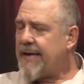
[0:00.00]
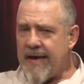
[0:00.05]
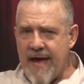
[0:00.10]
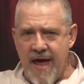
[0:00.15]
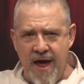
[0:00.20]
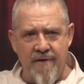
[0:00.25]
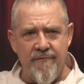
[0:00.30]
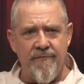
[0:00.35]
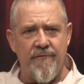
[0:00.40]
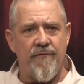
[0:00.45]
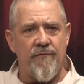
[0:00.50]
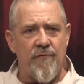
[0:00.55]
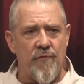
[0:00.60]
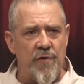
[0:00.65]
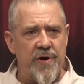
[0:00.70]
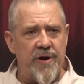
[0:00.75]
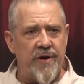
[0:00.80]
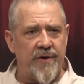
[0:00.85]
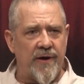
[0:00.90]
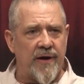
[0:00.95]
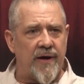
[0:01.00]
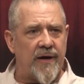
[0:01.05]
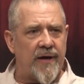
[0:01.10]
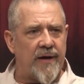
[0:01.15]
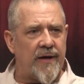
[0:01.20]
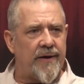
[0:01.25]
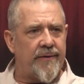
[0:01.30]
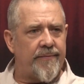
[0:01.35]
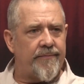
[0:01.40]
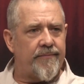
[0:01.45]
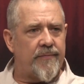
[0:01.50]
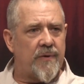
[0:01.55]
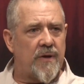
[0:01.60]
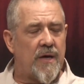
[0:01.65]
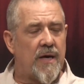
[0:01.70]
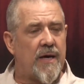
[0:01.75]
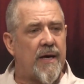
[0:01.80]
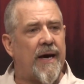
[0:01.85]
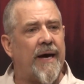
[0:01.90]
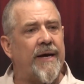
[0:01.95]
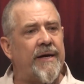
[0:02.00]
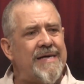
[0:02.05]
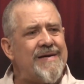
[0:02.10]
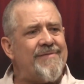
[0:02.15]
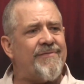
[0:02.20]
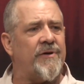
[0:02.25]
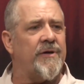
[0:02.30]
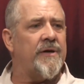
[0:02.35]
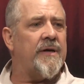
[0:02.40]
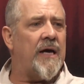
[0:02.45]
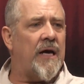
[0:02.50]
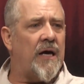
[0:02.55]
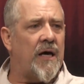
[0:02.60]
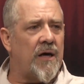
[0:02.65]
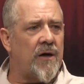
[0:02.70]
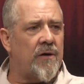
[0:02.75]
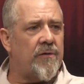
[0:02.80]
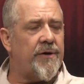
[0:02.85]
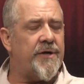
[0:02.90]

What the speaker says: every day. And even now,